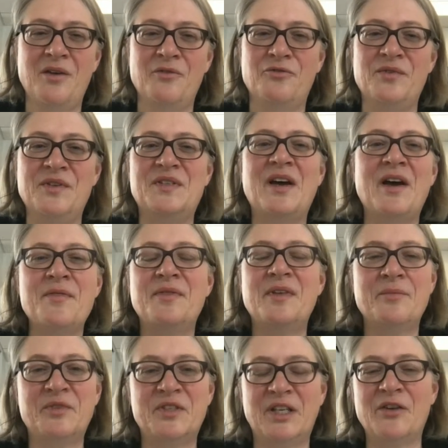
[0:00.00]
resigned
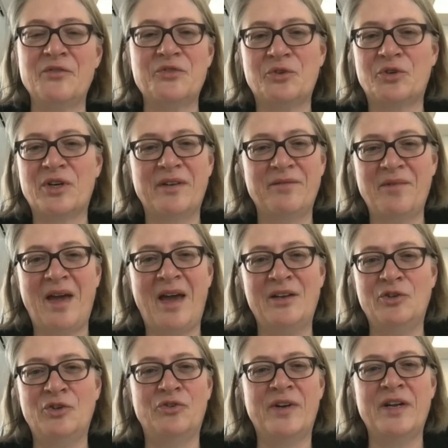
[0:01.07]
themselves or had
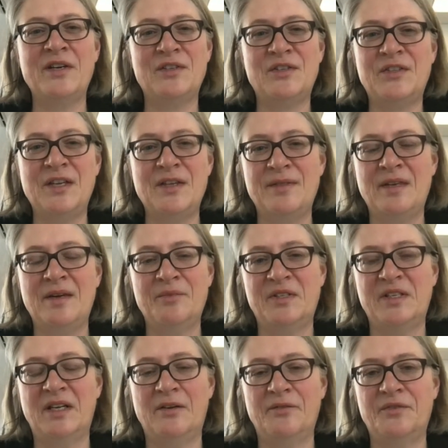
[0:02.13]
already seen
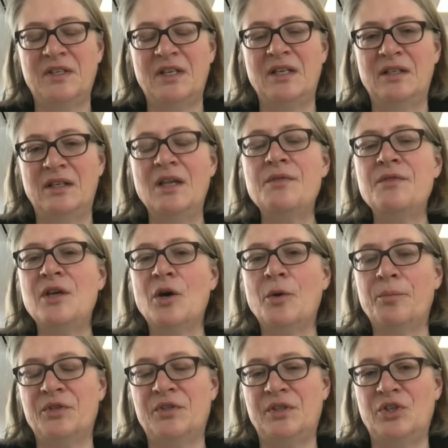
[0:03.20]
themselves in the
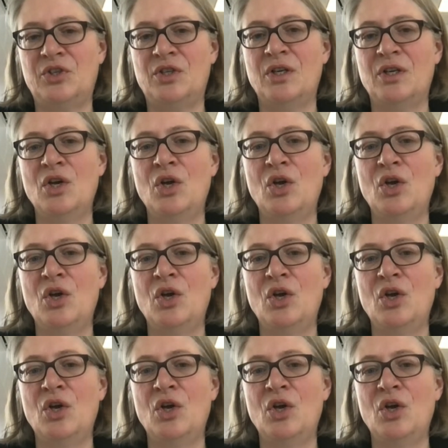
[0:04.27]
opposition.